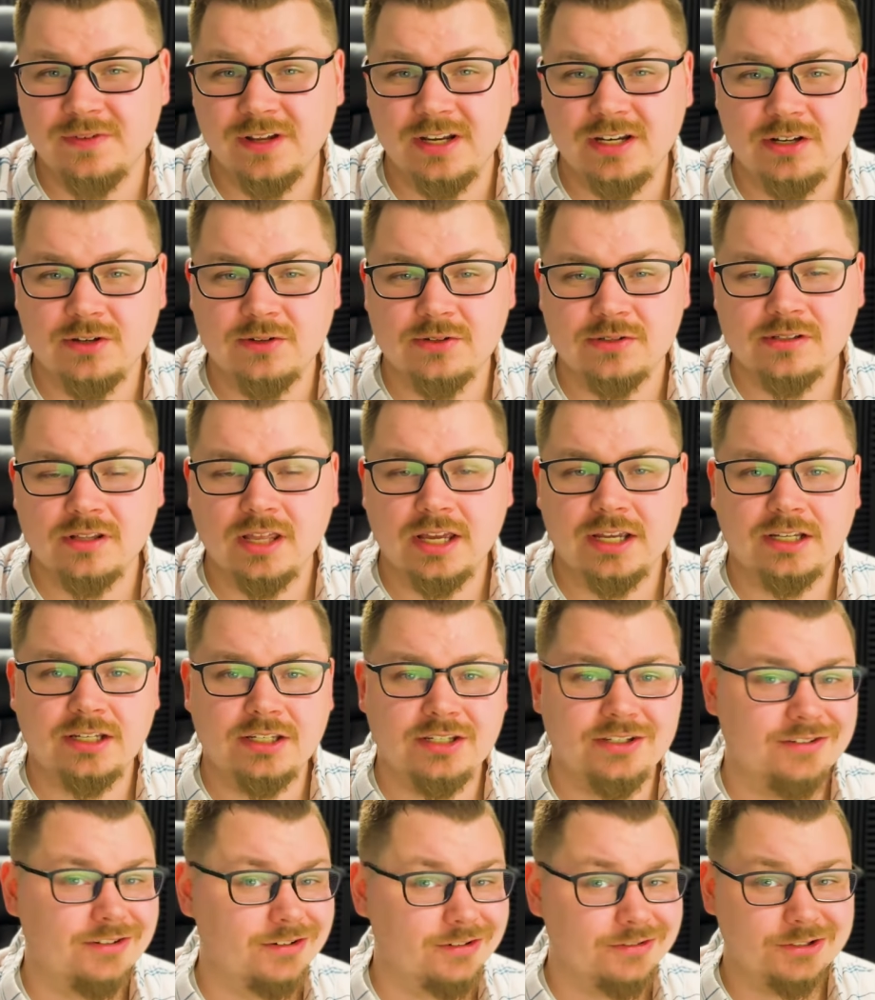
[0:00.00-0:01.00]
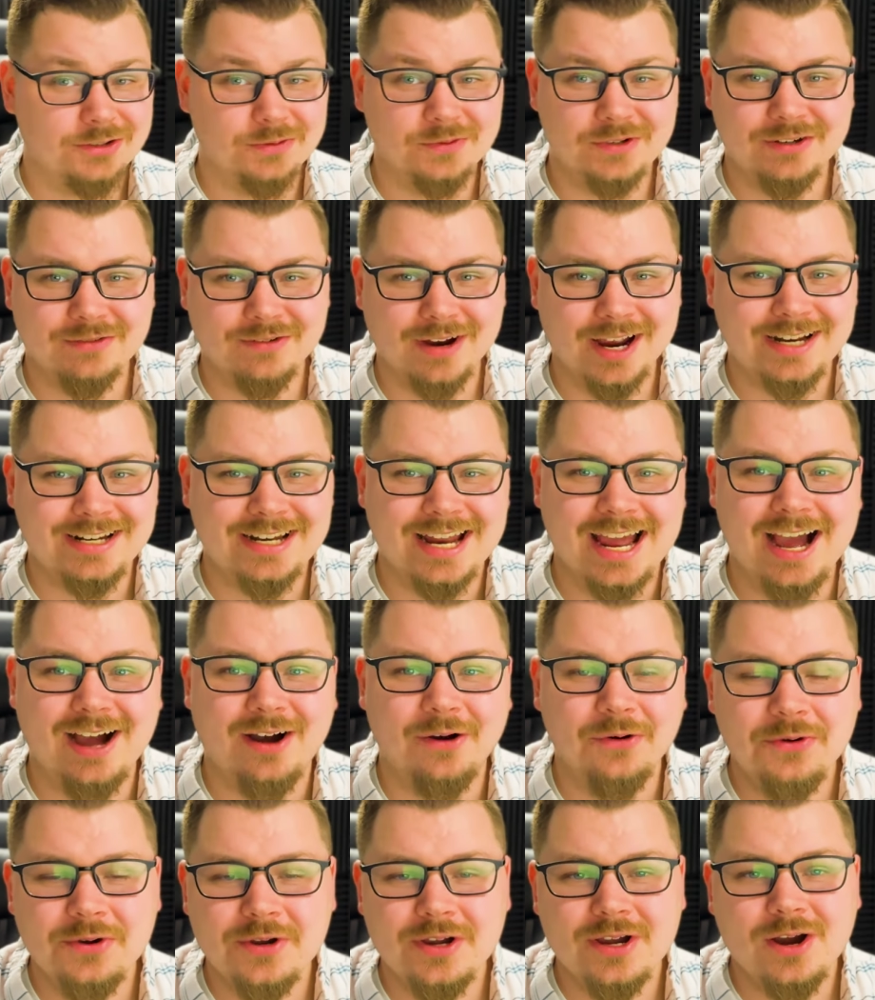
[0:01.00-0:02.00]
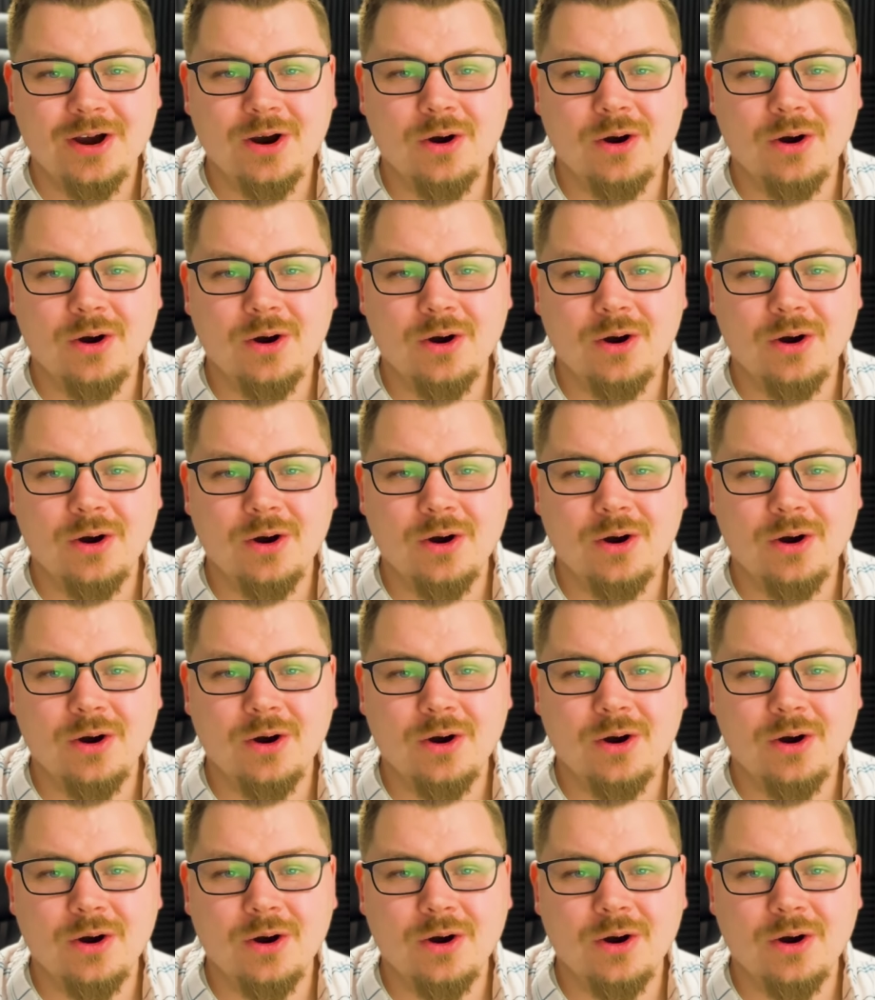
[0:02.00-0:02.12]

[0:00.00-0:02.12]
videos like you're doing right now,